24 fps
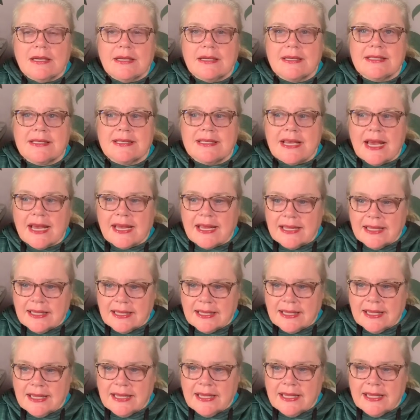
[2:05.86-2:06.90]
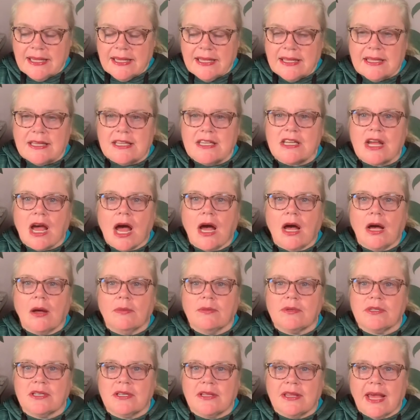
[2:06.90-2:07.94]
secondly,
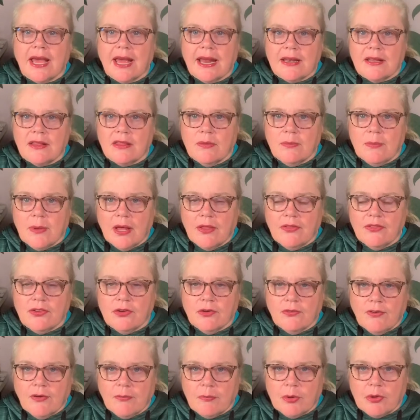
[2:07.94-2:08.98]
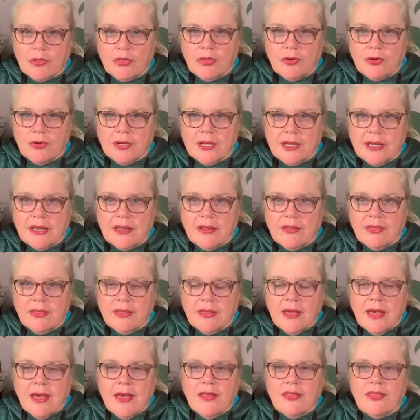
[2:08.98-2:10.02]
um, till the end of the month, November 30th,
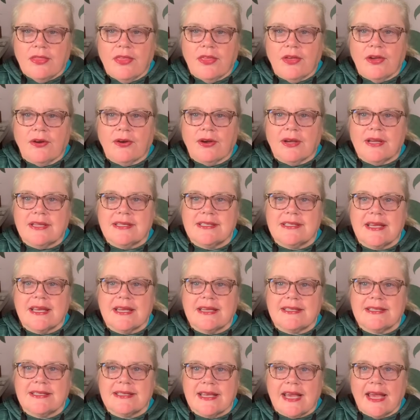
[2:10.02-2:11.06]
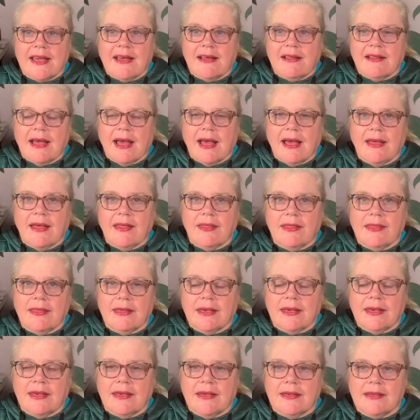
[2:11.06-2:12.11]
there is a sale on
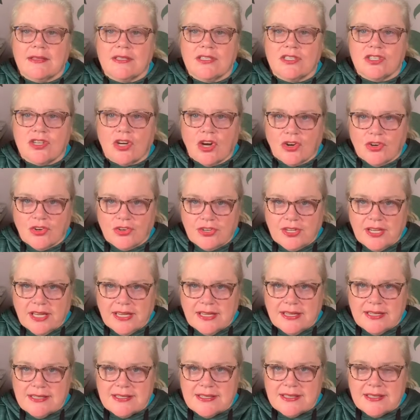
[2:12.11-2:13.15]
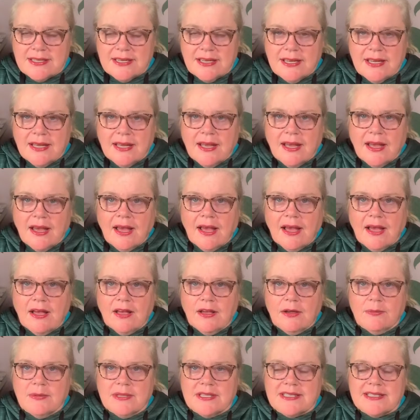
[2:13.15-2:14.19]
the starter kit.
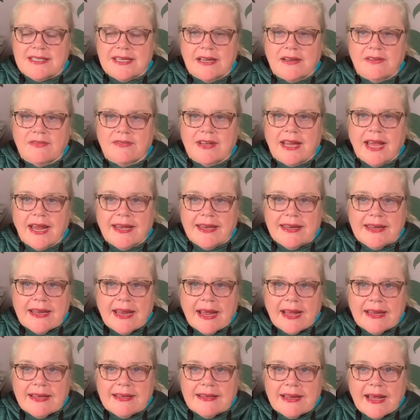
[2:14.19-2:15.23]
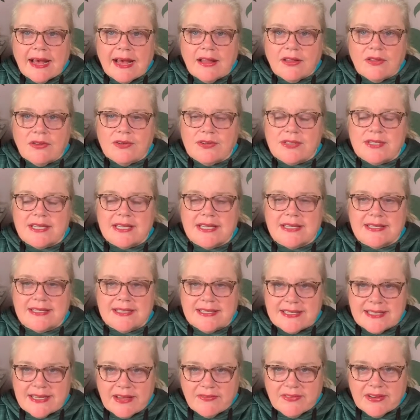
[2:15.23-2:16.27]
Um, instead of $99,
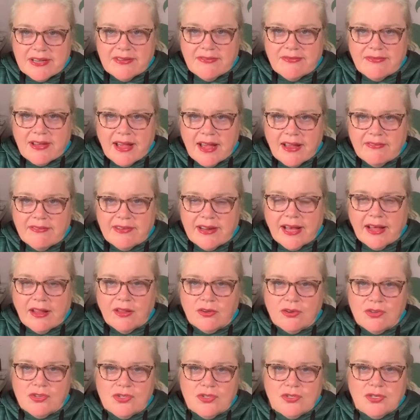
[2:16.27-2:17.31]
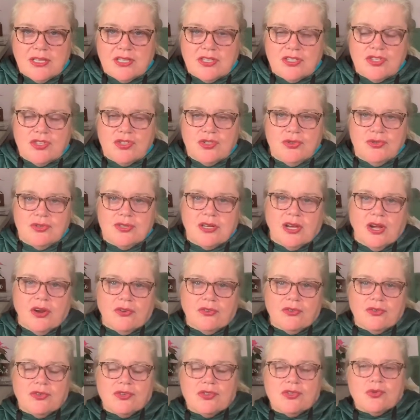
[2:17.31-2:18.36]
it's $75. You get to choose
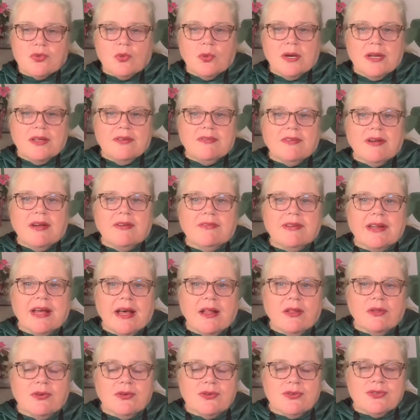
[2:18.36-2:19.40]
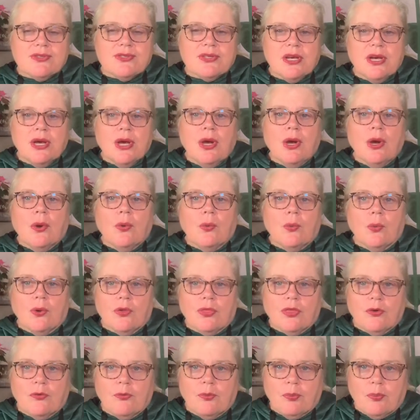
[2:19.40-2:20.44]
$125
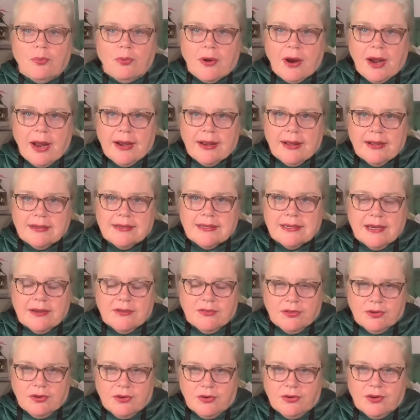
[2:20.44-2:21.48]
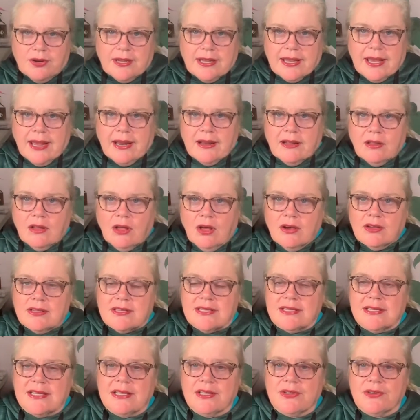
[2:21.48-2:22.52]
worth of product out of the current catalogs
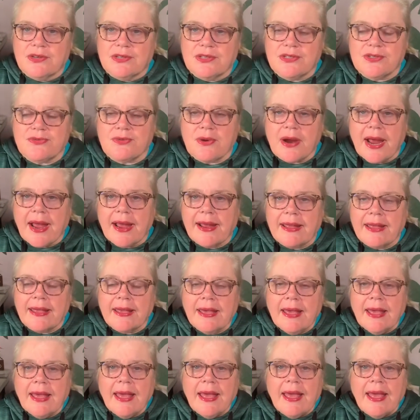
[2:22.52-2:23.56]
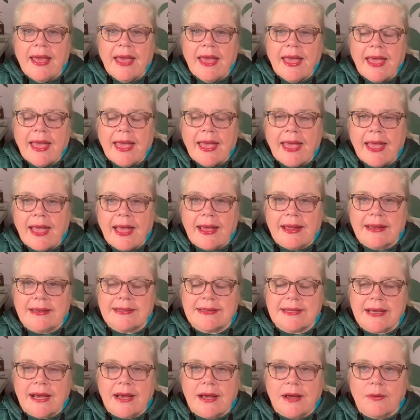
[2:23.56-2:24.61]
and clearance rack
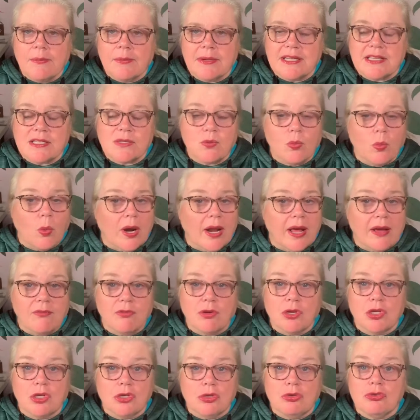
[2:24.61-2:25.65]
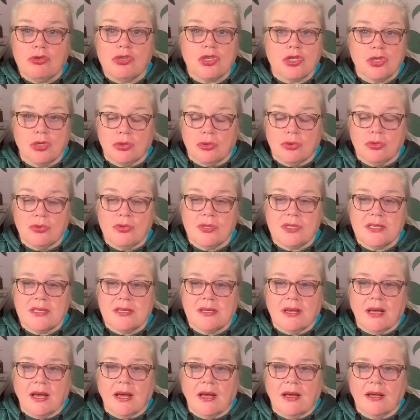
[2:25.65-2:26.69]
and um, it's whatever you choose.
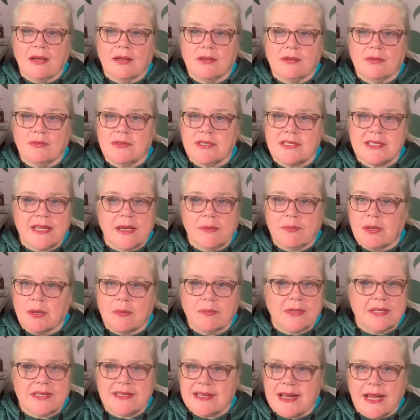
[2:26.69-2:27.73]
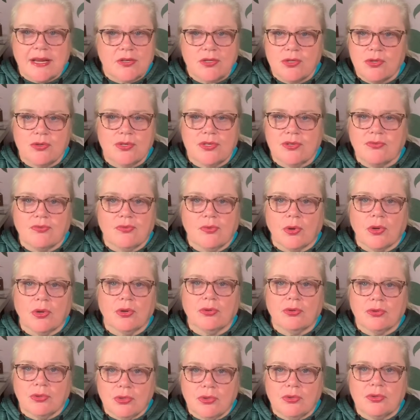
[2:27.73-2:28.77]
Uh, Stampin' Up! does not choose it for
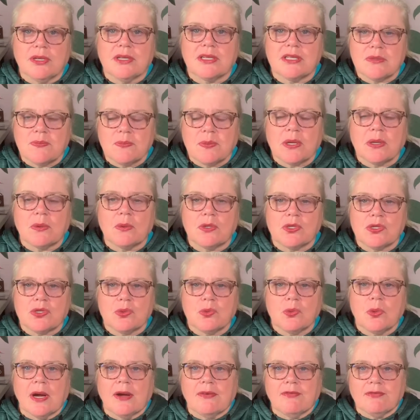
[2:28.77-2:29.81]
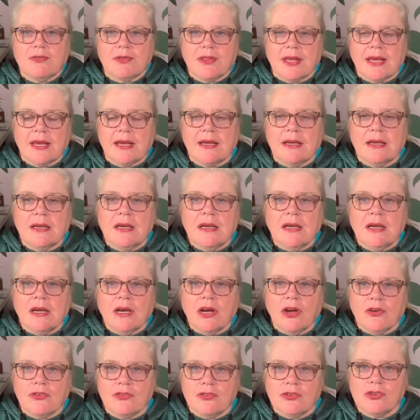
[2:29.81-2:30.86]
you. You get to pick what you want for that
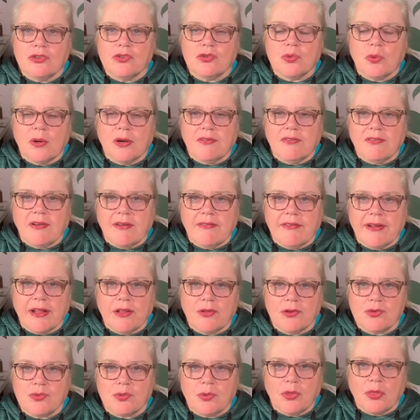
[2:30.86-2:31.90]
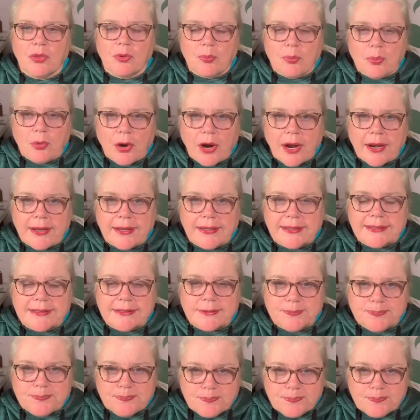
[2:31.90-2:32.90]
$125 worth of product.